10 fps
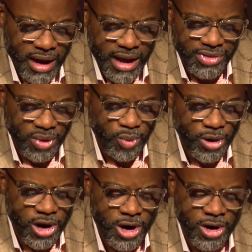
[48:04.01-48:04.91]
And the
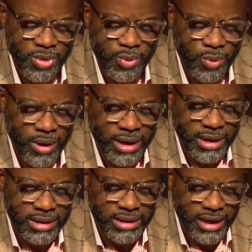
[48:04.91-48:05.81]
Word
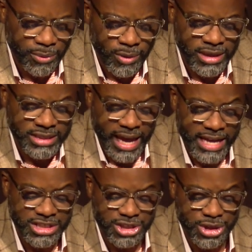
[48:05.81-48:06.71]
was, was
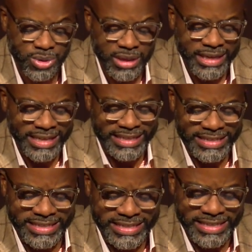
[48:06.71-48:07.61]
as to
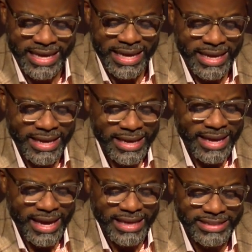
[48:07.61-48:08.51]
his
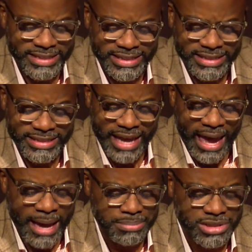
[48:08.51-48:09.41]
essence,
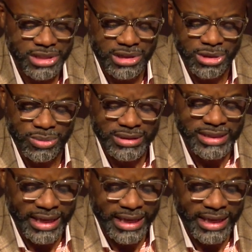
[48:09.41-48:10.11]
absolute